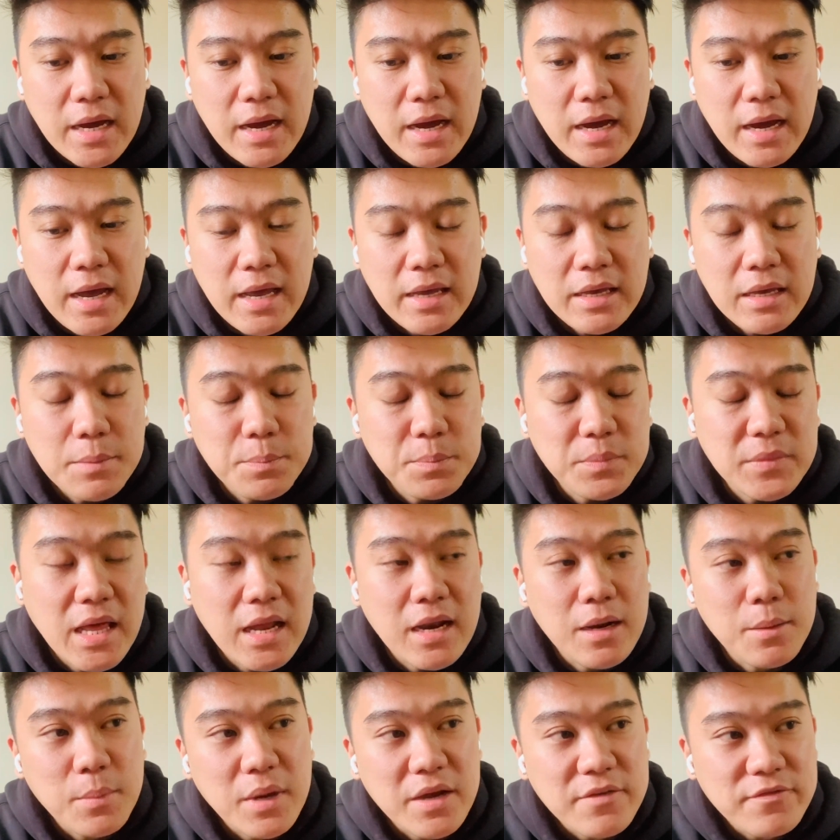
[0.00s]
I keep
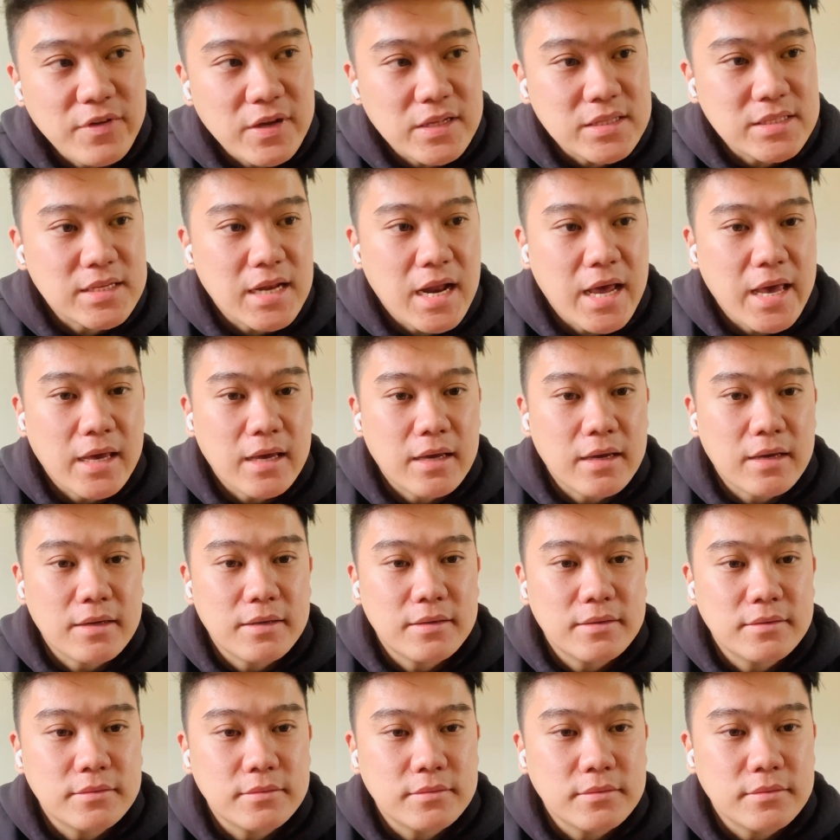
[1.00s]
telling my friends, like,
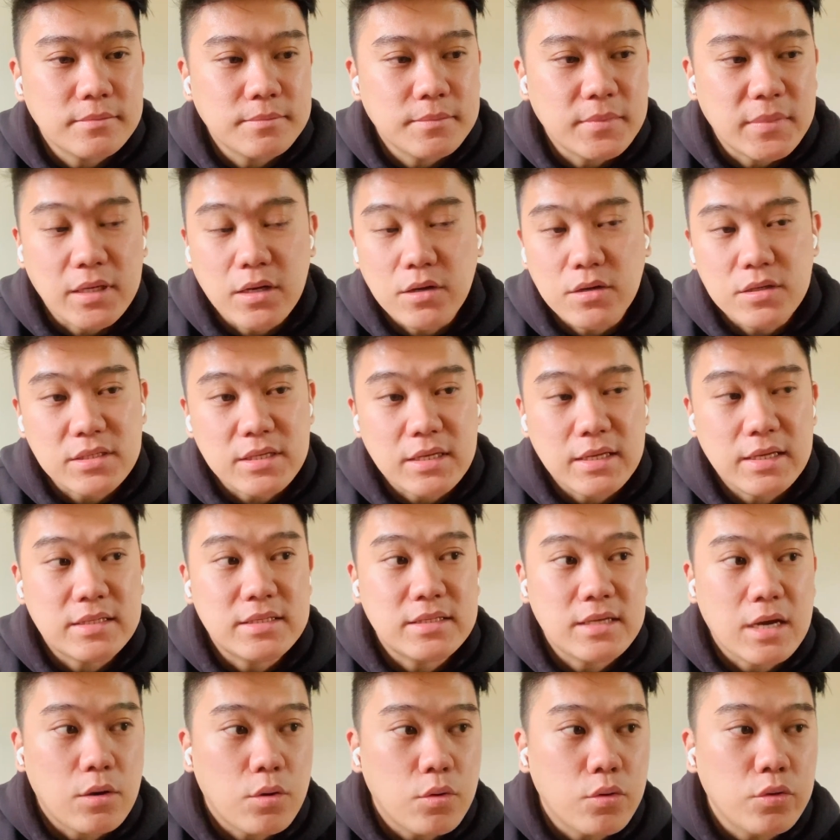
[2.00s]
because it's
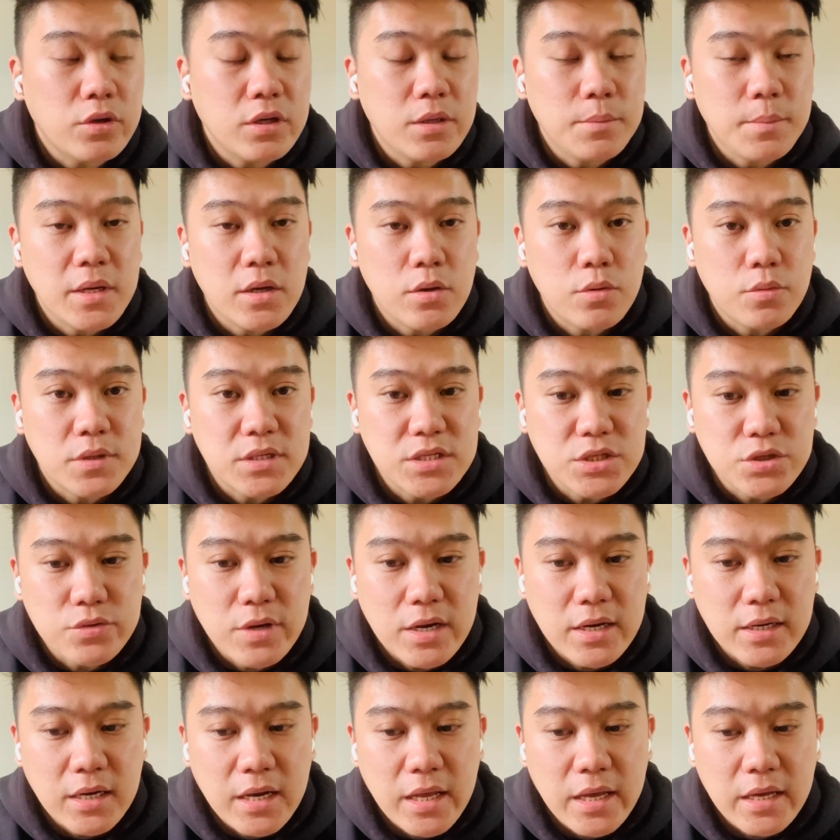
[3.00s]
not only me who are
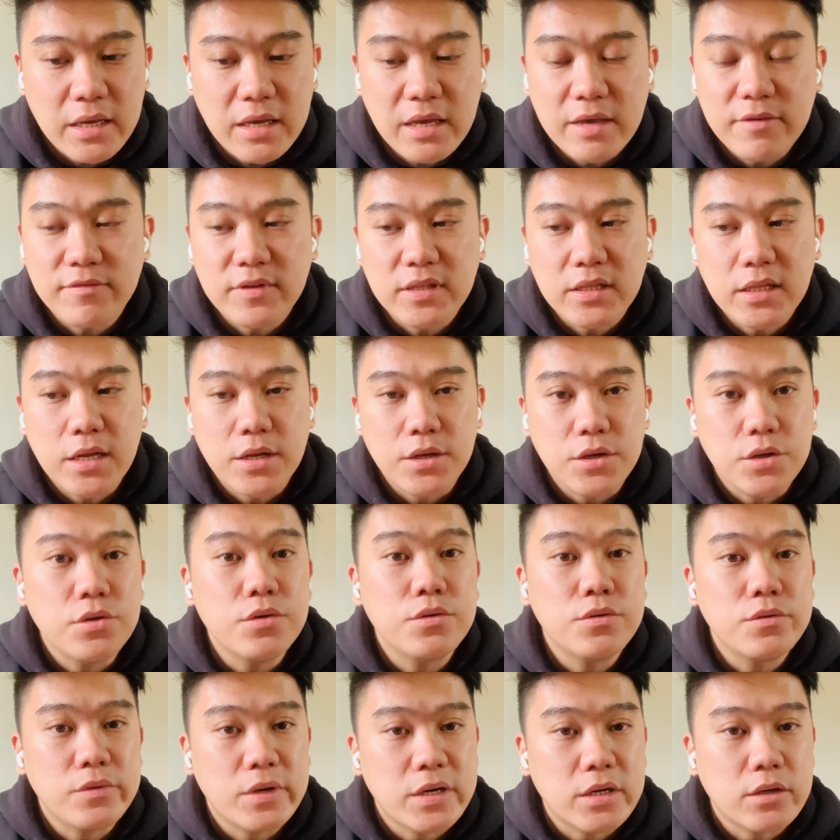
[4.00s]
struggling, even the
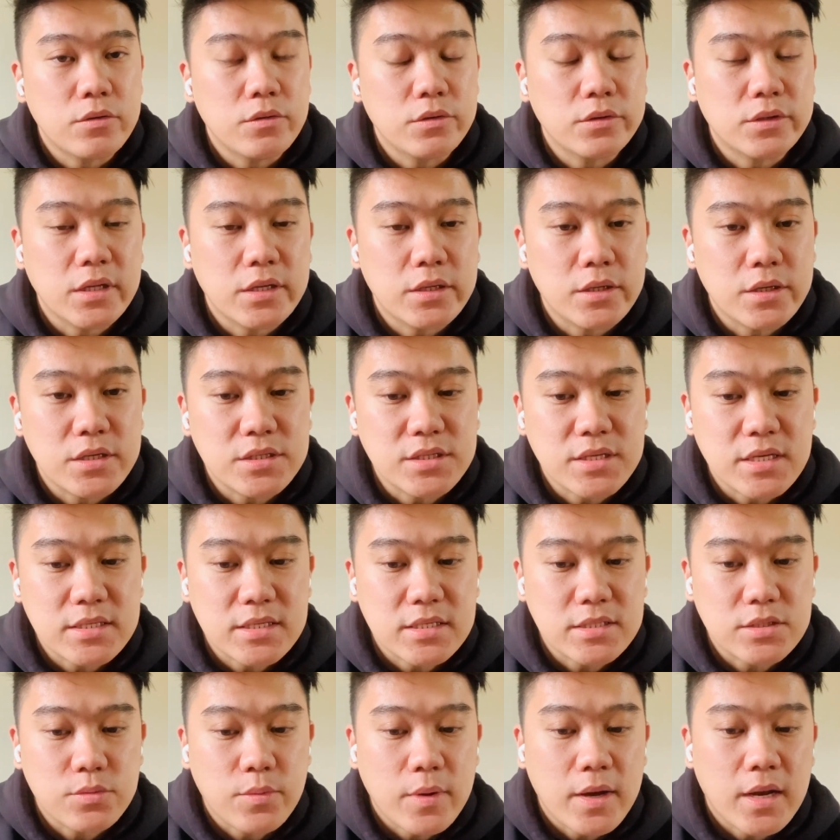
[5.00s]
new recruited nurses
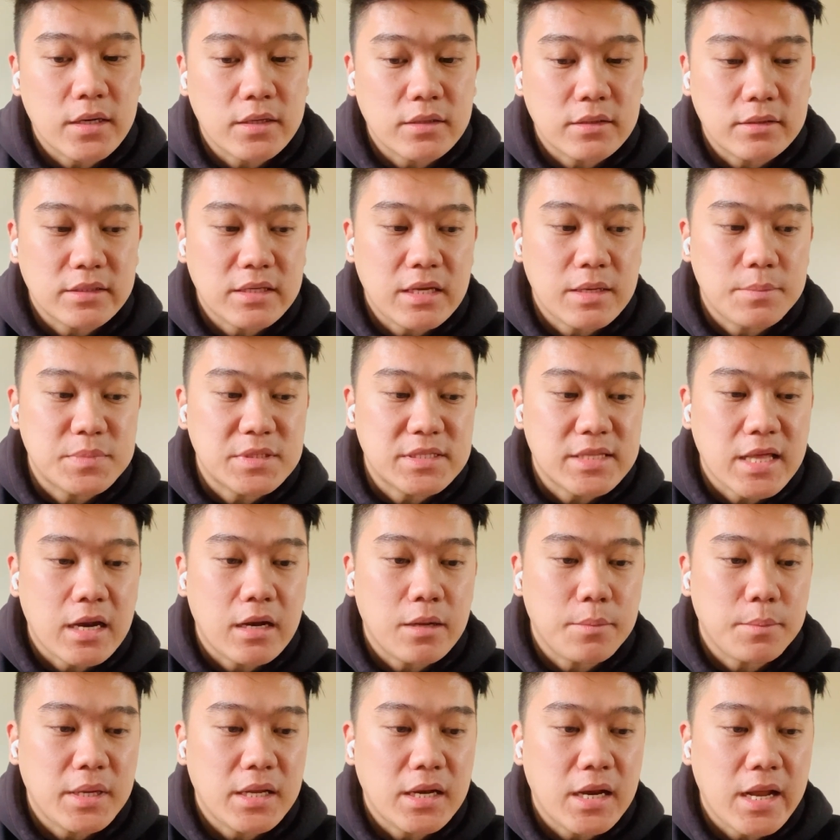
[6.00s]
as well keeps
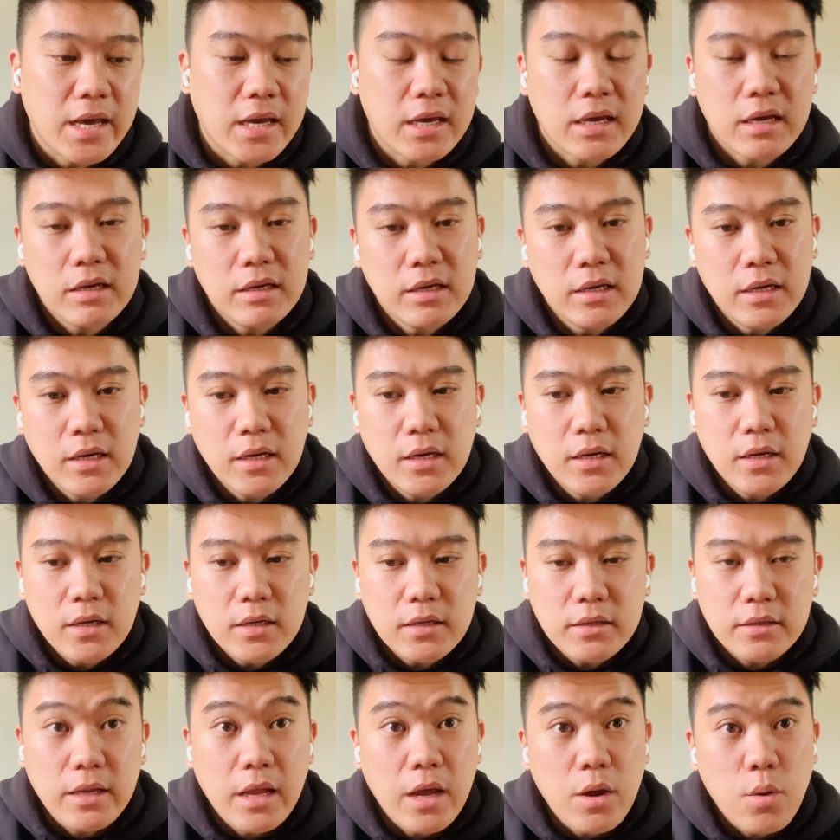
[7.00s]
telling me like
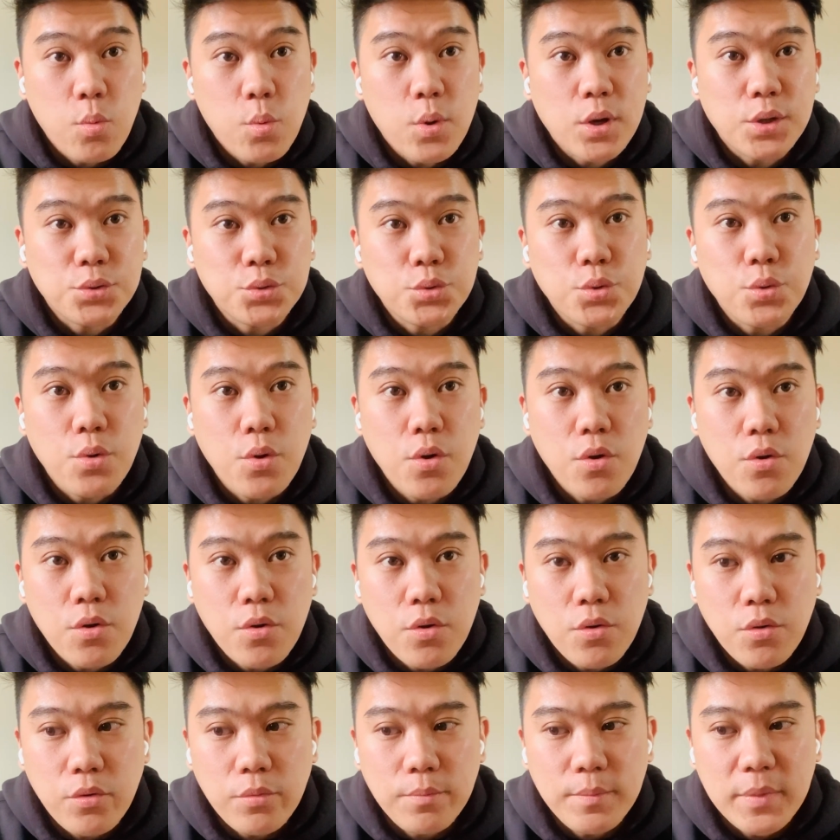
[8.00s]
they want to go
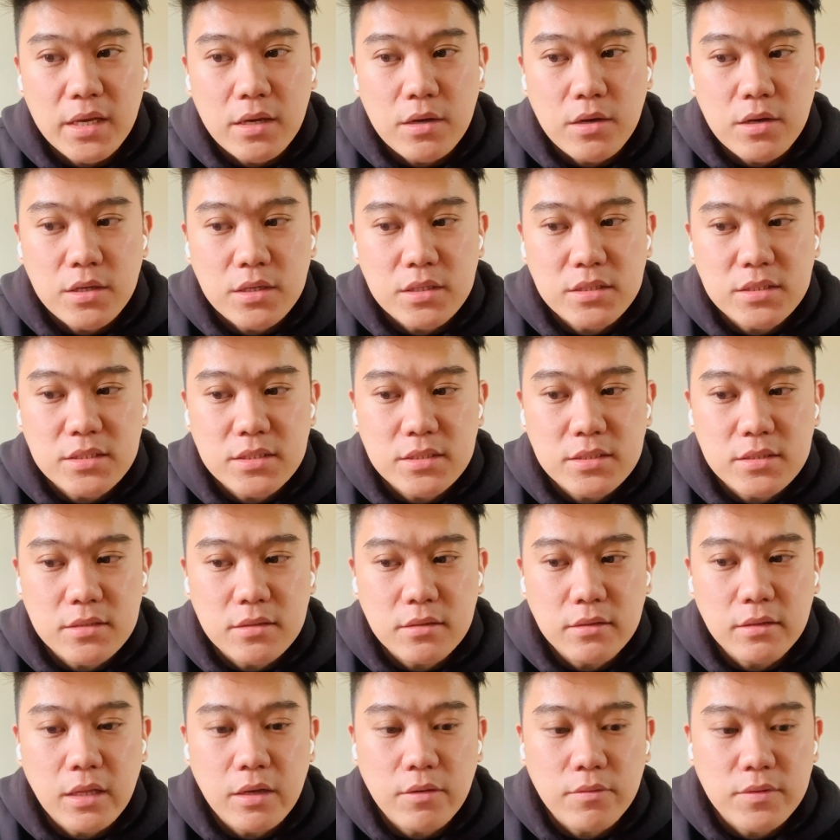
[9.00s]
home because
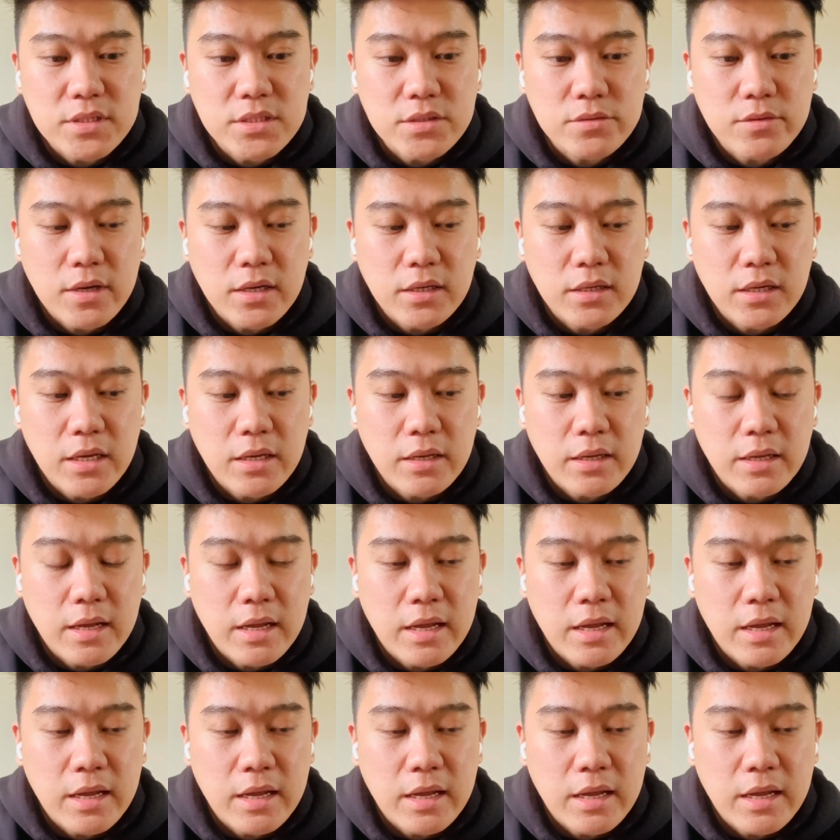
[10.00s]
they were struggling.